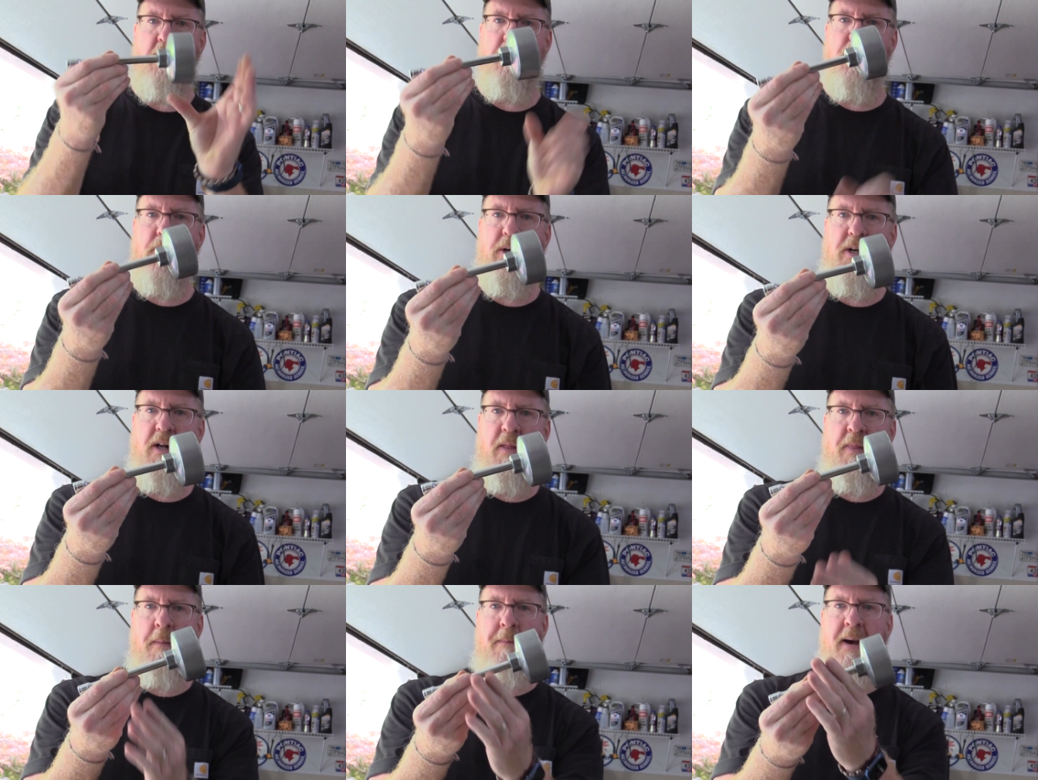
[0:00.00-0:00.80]
put it
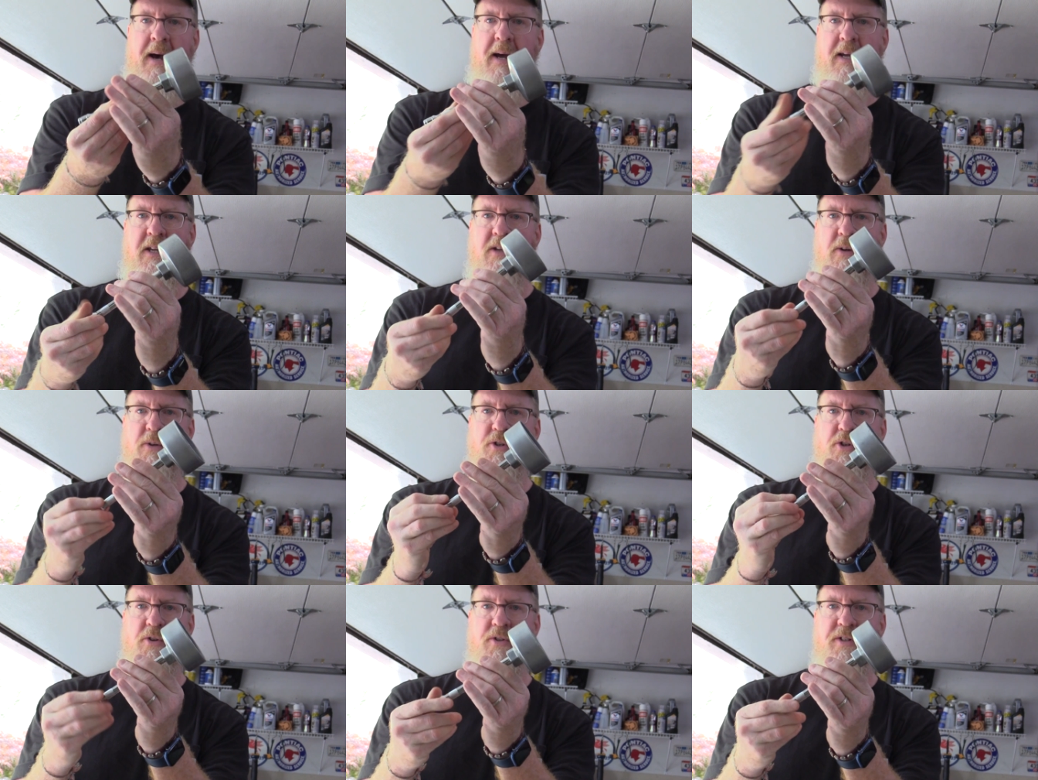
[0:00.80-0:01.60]
on the back,
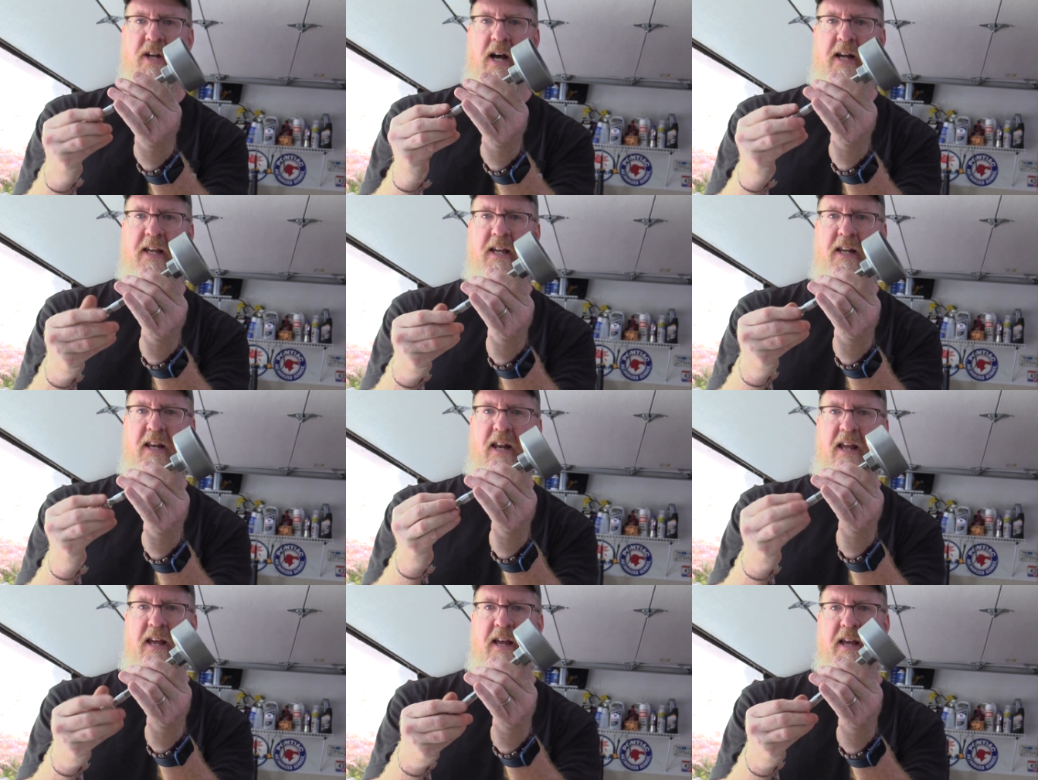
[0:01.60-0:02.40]
use your socket,
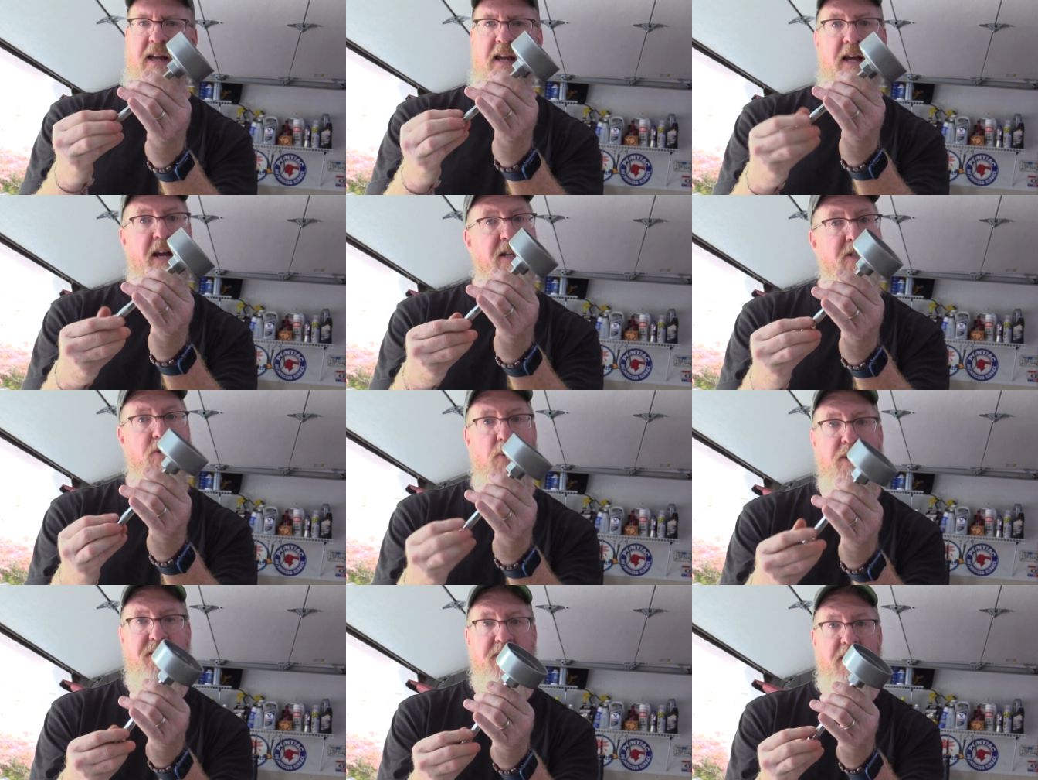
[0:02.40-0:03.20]
and
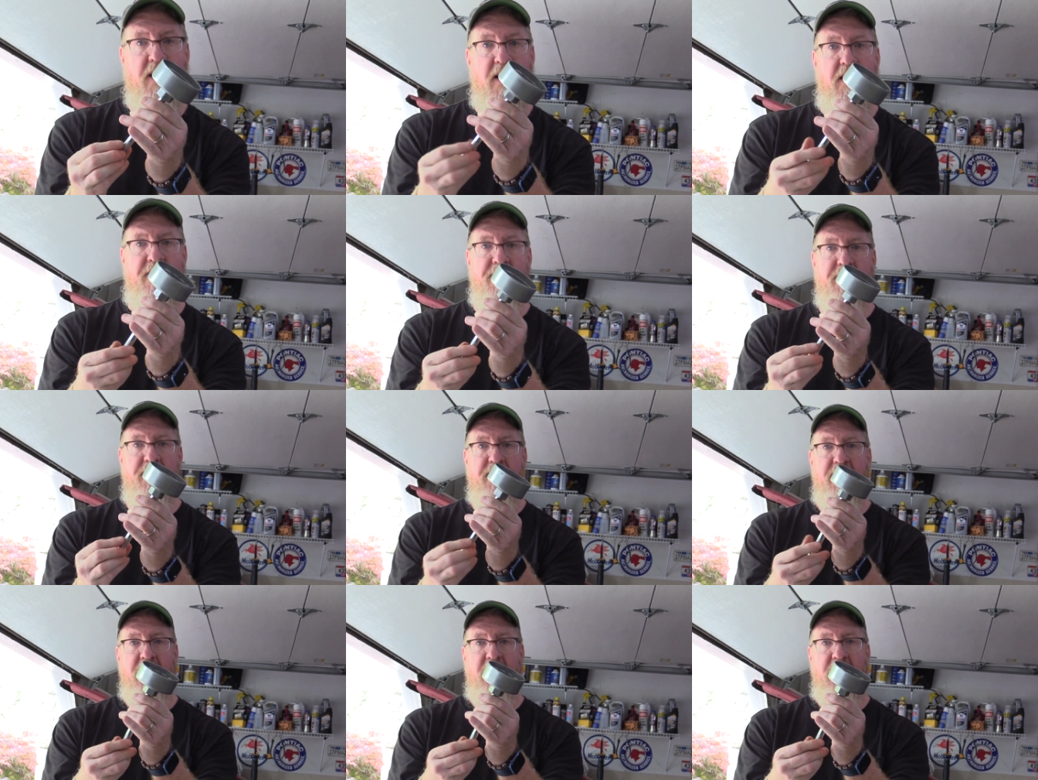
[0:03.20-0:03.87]
twist it off.